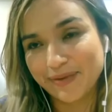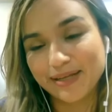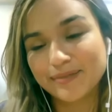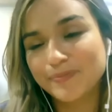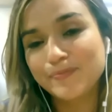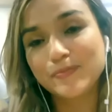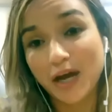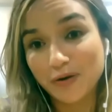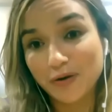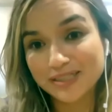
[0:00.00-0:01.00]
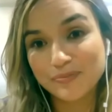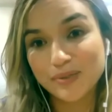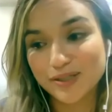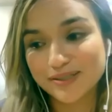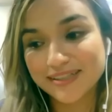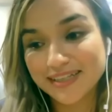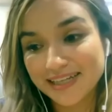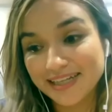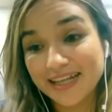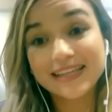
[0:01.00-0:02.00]
did. But it, that was because
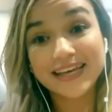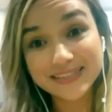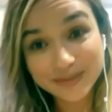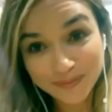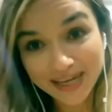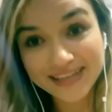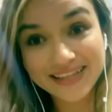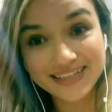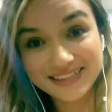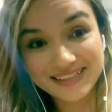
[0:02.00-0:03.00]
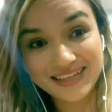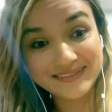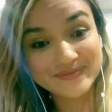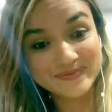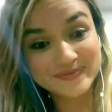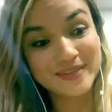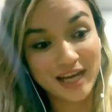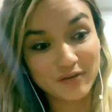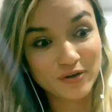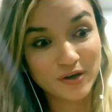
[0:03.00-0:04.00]
thanks to my A D H D,
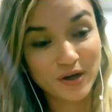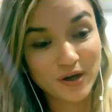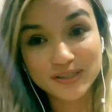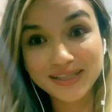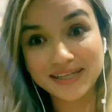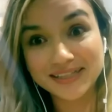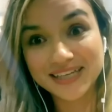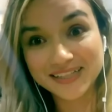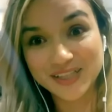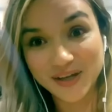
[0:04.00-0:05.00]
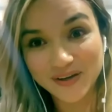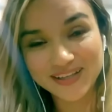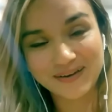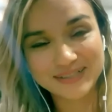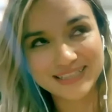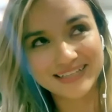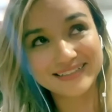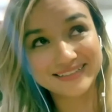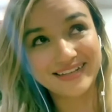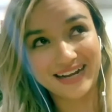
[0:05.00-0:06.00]
I forgot things. So that was
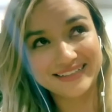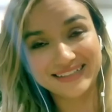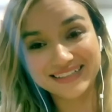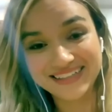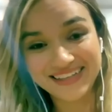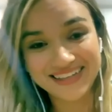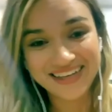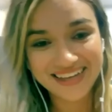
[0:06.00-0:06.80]
like distracted.